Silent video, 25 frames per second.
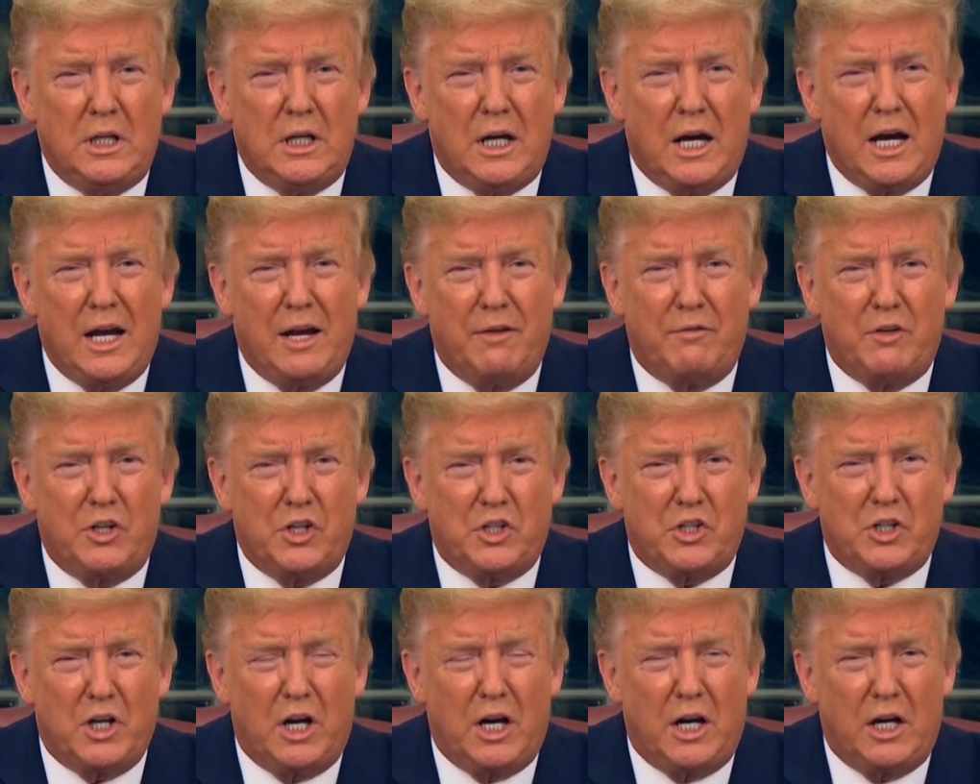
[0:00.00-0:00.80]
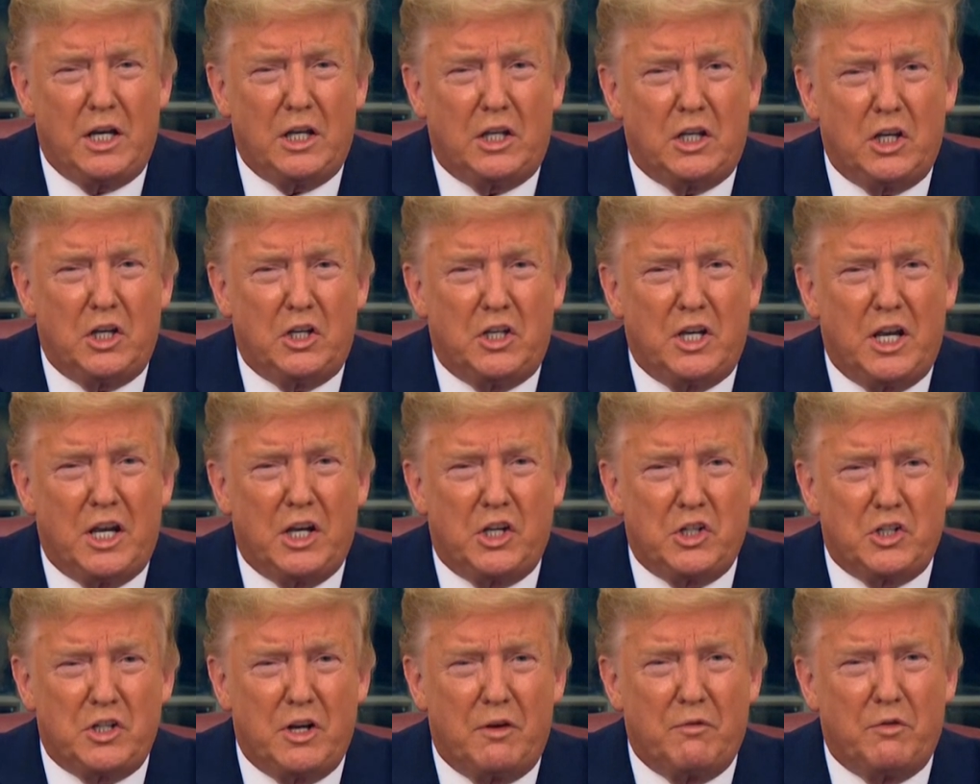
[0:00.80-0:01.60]
I have decided to
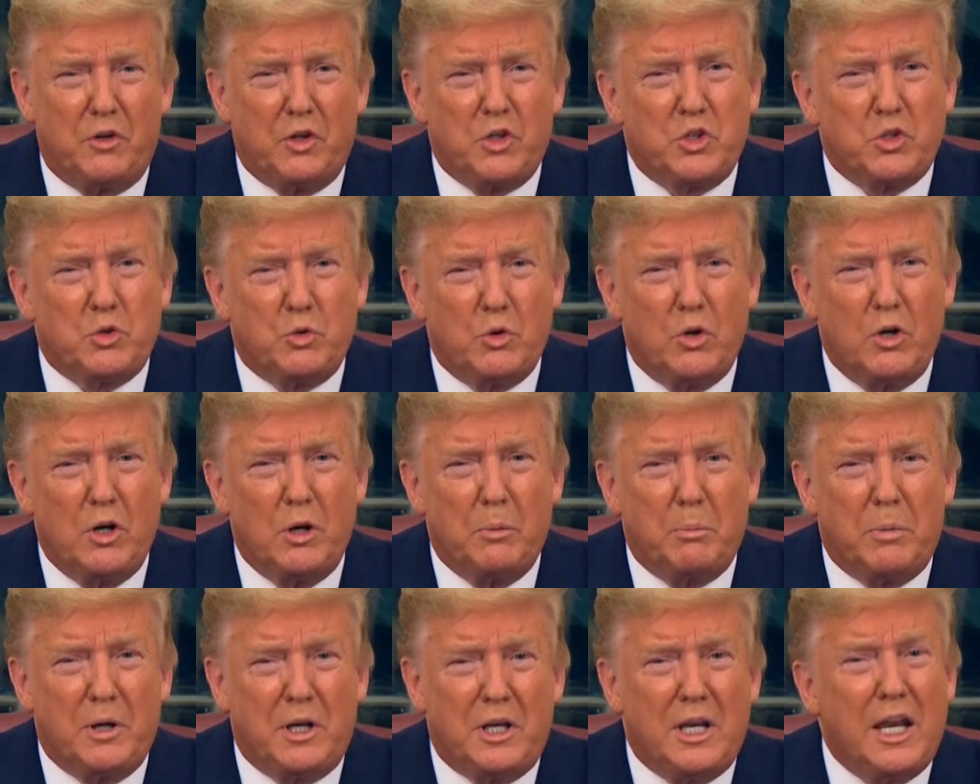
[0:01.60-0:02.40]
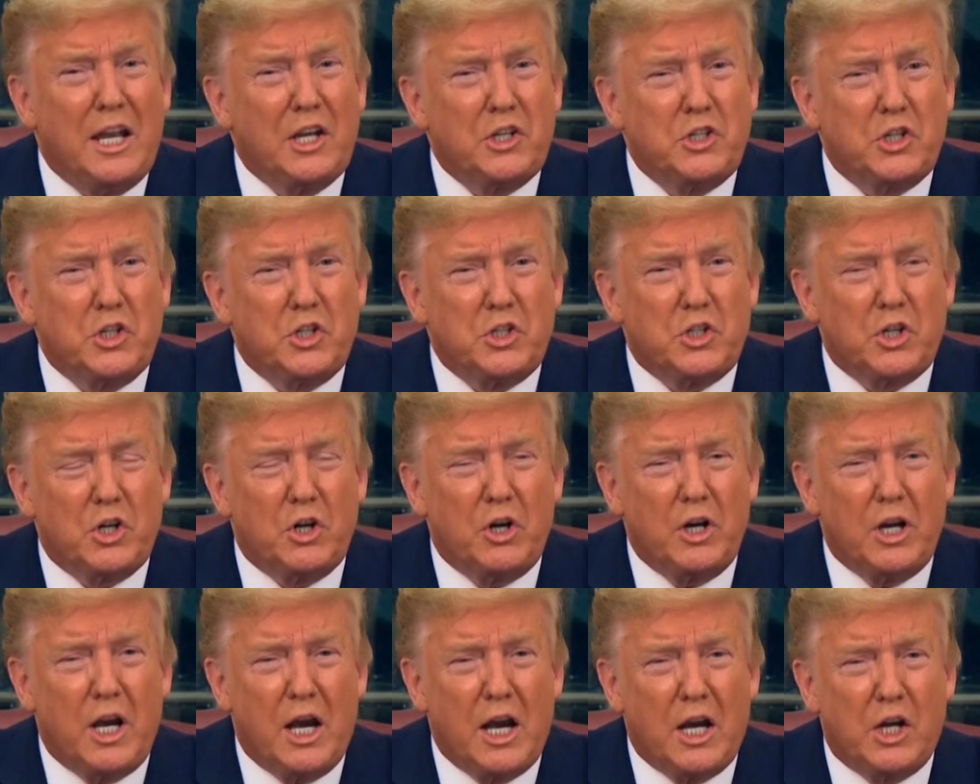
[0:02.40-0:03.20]
take several strong but
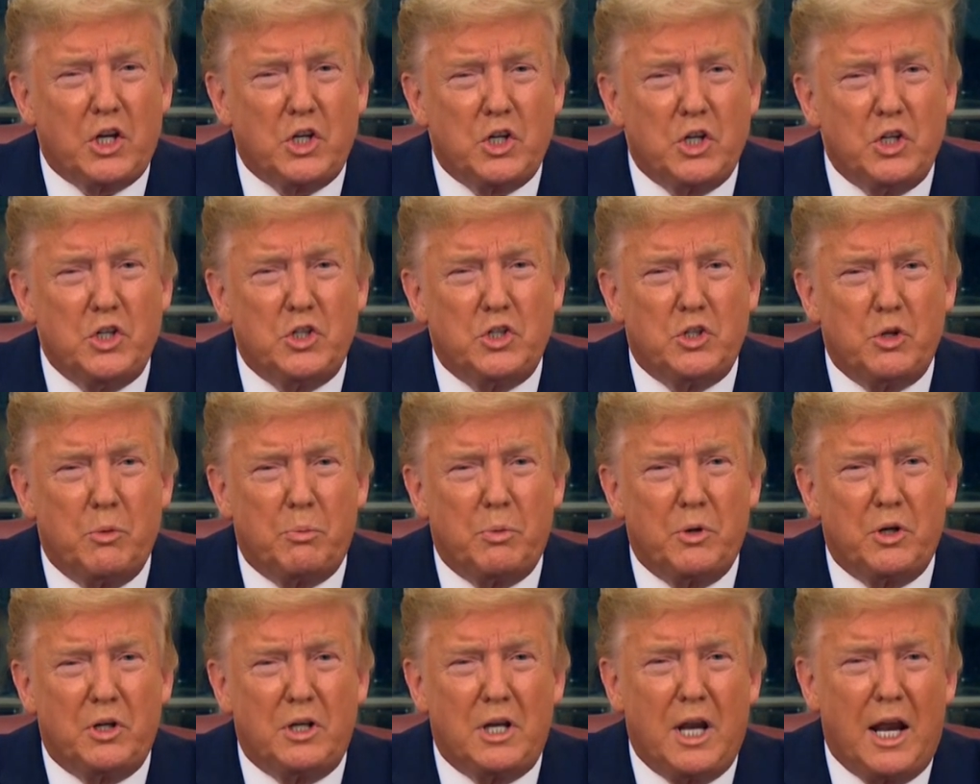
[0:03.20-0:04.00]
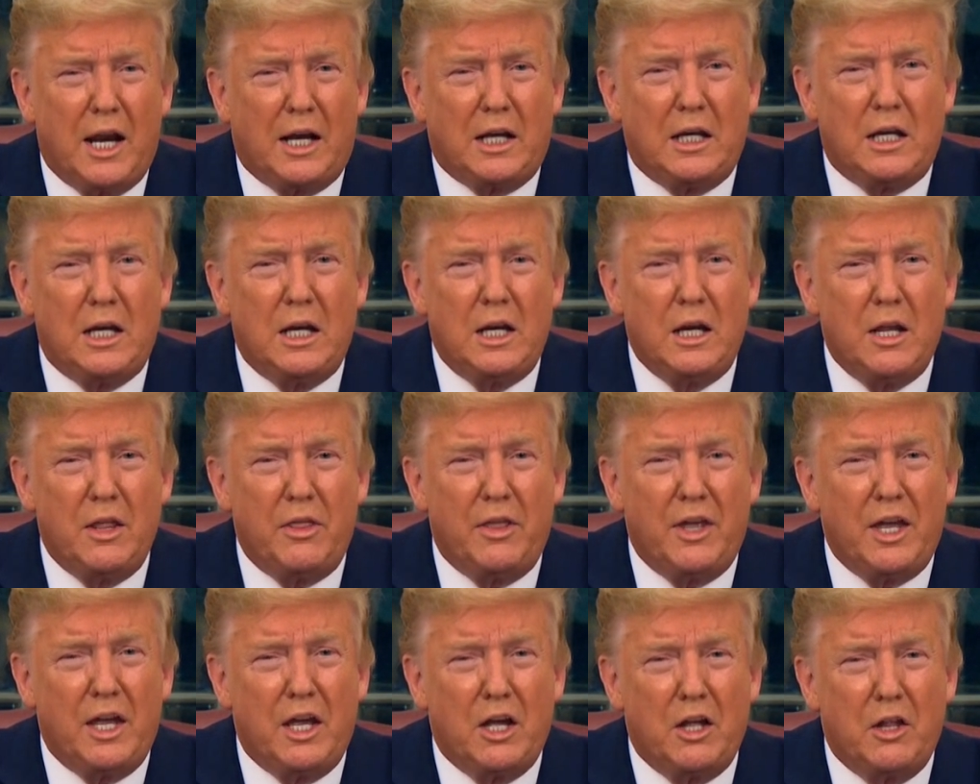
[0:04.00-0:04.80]
necessary actions to protect
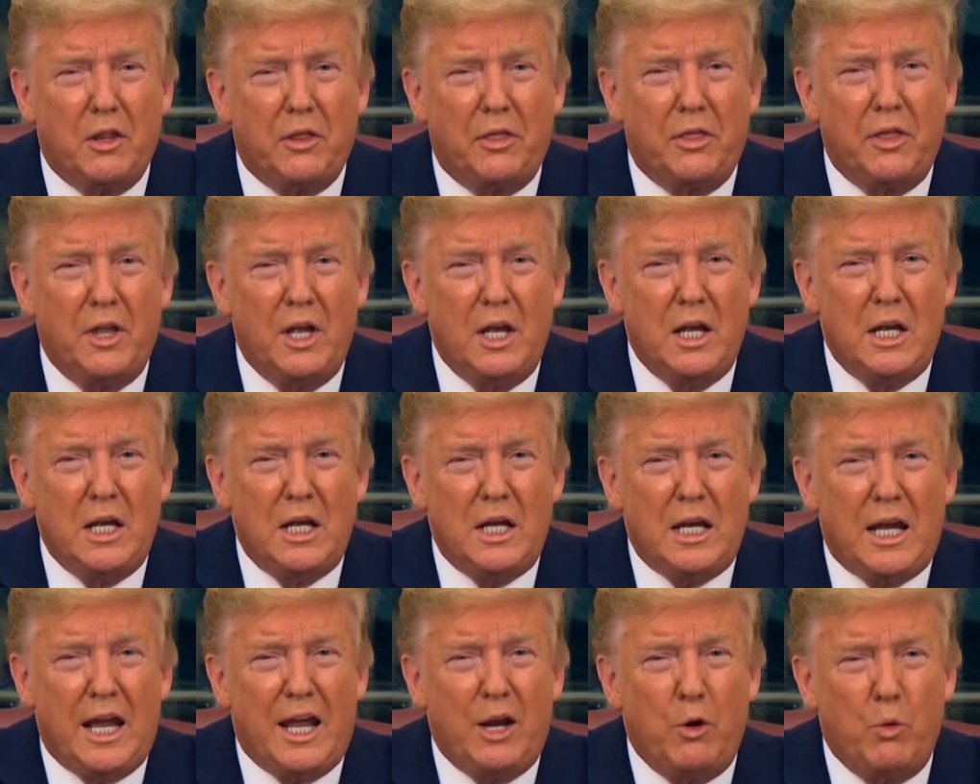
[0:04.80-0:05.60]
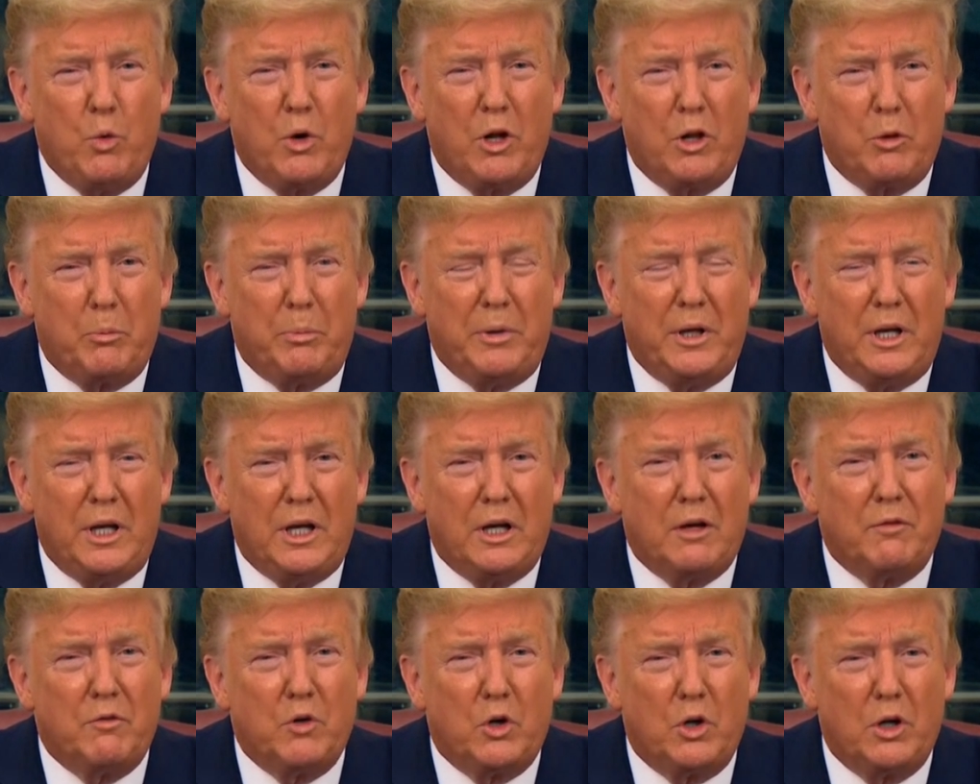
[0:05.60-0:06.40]
the health and
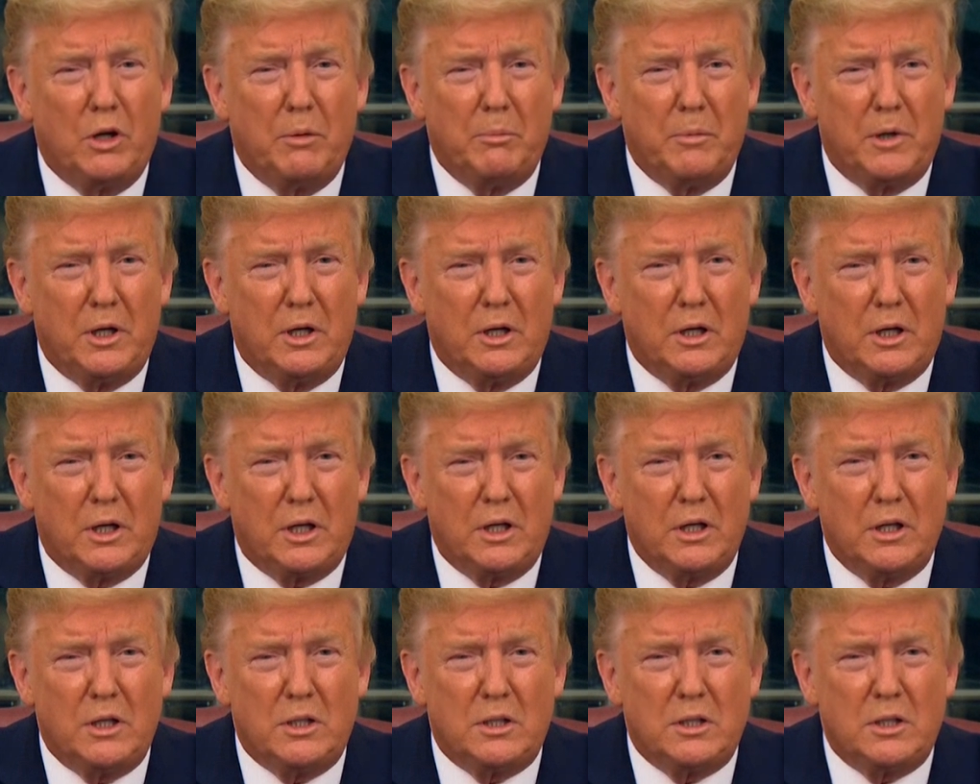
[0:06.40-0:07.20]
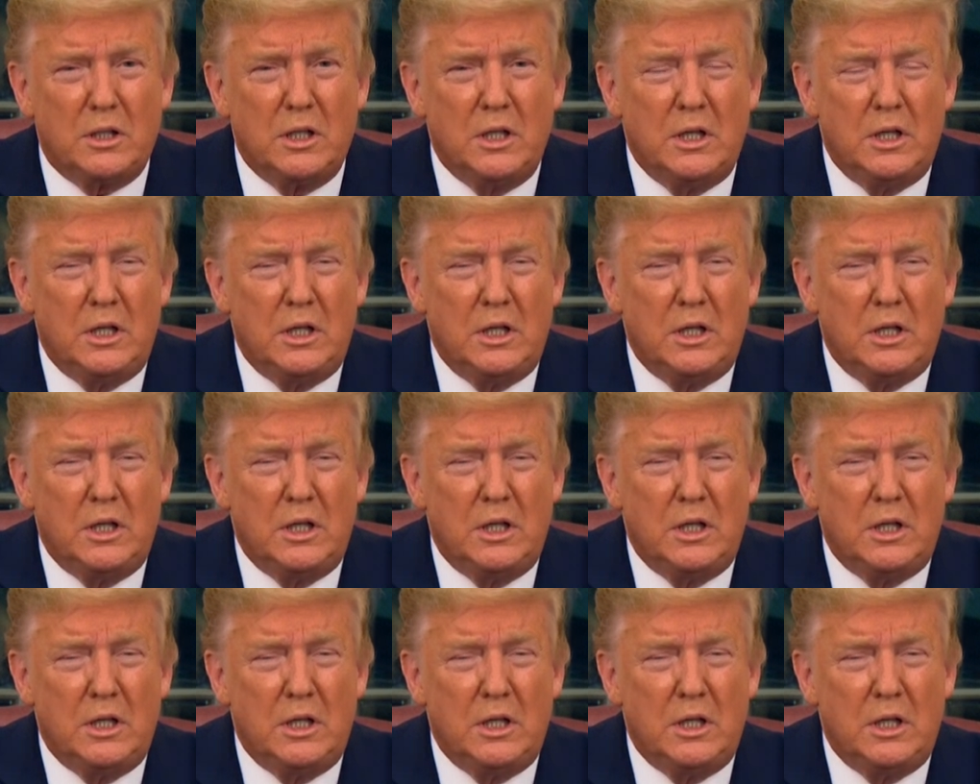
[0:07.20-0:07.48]
well-being of all Americans.